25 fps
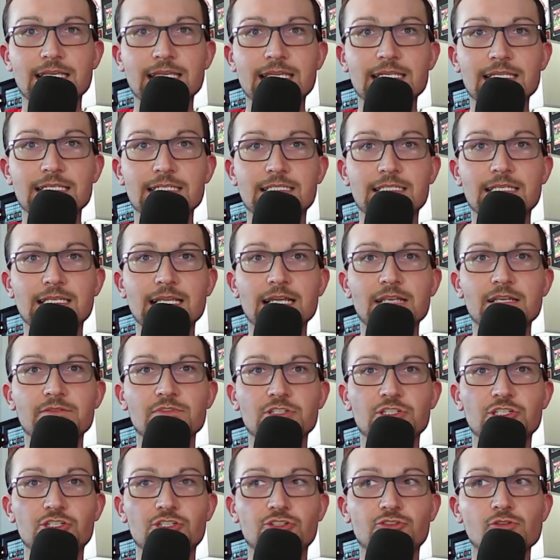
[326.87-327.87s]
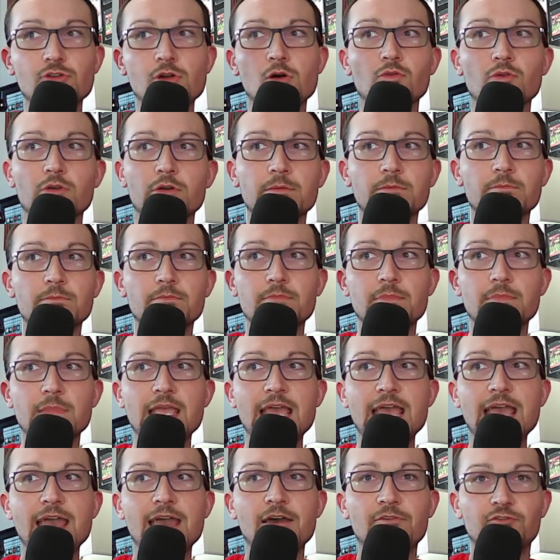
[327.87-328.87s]
he died of a stroke
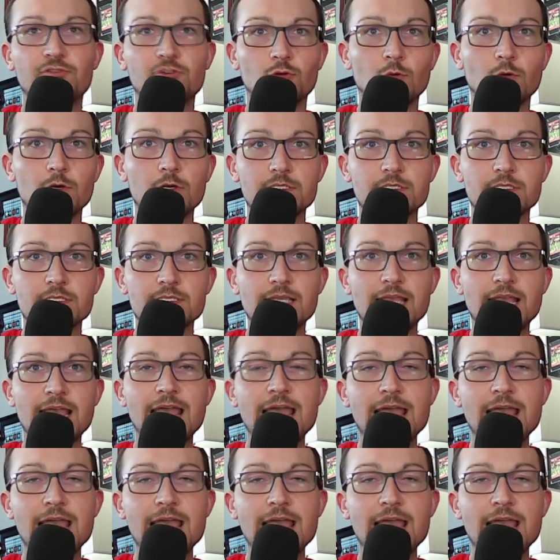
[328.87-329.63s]
afterwards,